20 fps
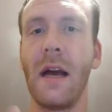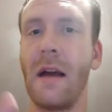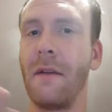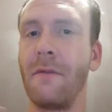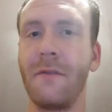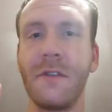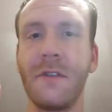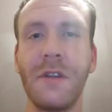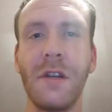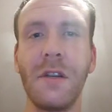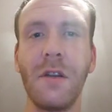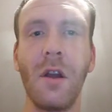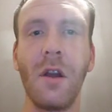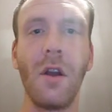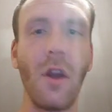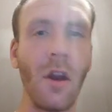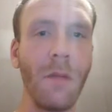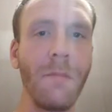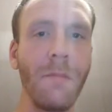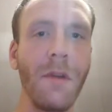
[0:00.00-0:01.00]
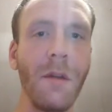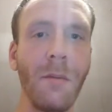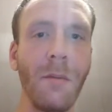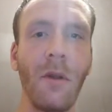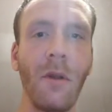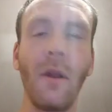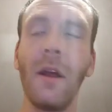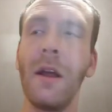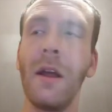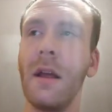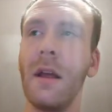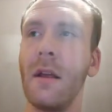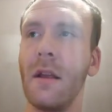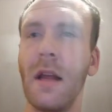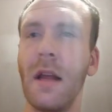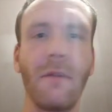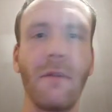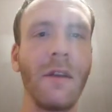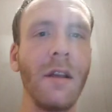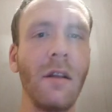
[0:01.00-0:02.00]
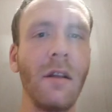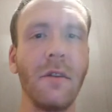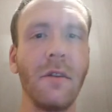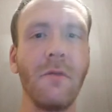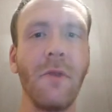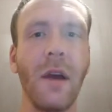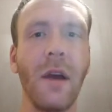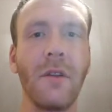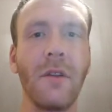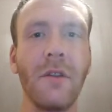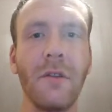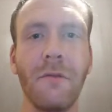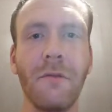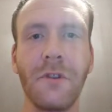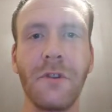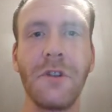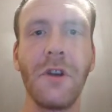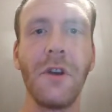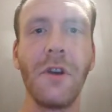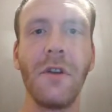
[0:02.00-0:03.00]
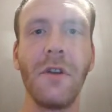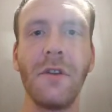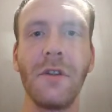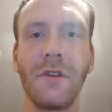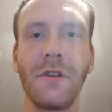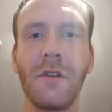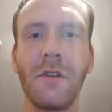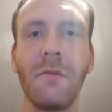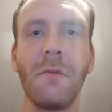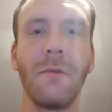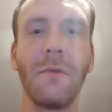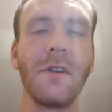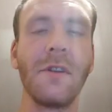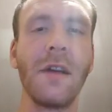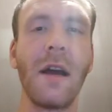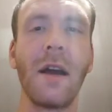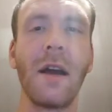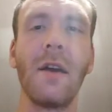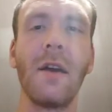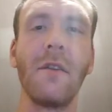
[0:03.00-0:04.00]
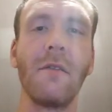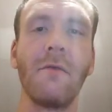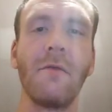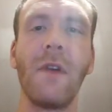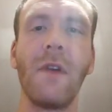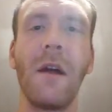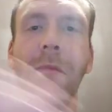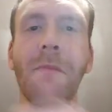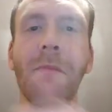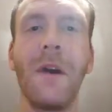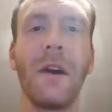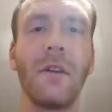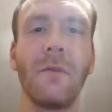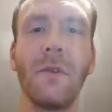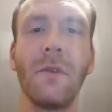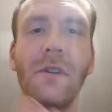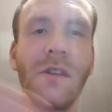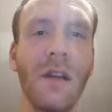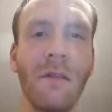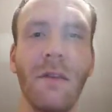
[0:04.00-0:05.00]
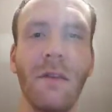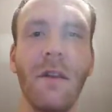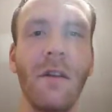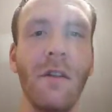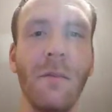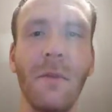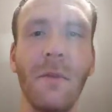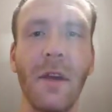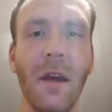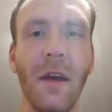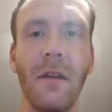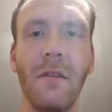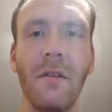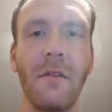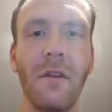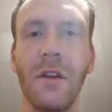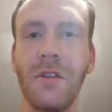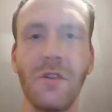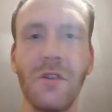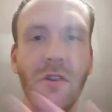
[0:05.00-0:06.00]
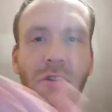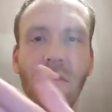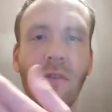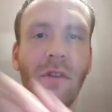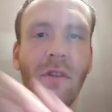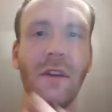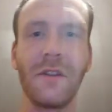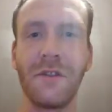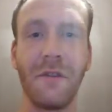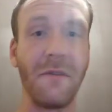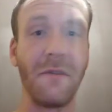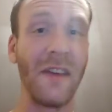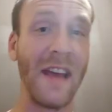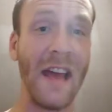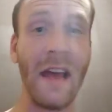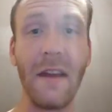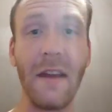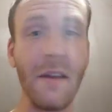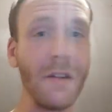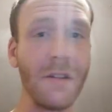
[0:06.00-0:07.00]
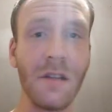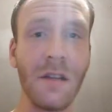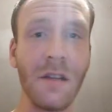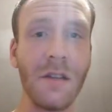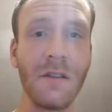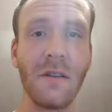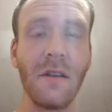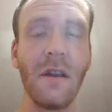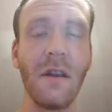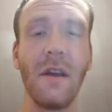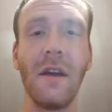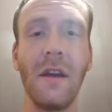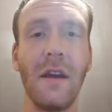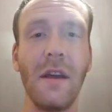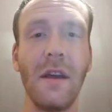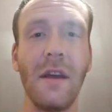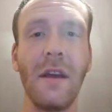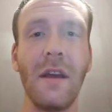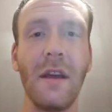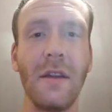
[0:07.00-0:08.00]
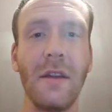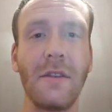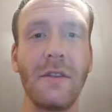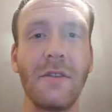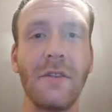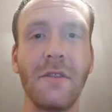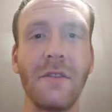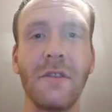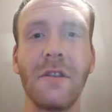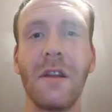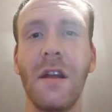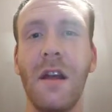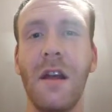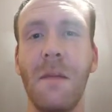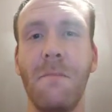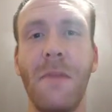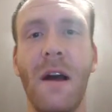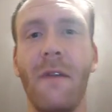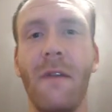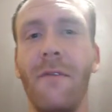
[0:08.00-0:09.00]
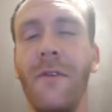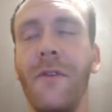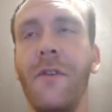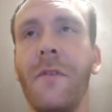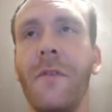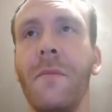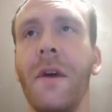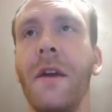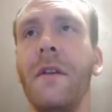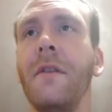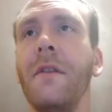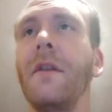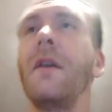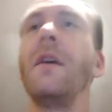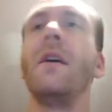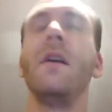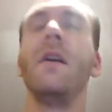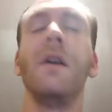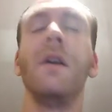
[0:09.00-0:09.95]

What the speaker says: I've seen a lot of people that I've killed in ranked. They've returned. It's come up the dagger. They've ran back to us and I've killed them again and just took their stuff again. It baffles the mind.